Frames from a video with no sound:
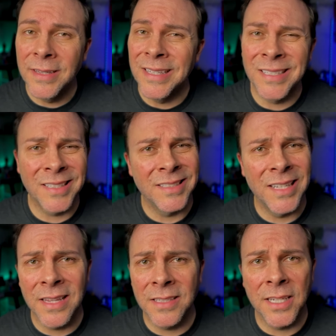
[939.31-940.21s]
This is
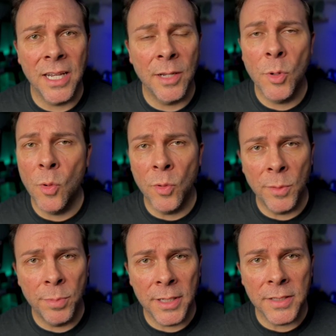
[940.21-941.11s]
not the time or the
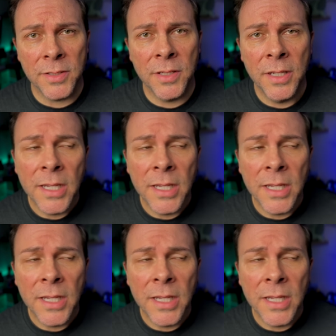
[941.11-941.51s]
place.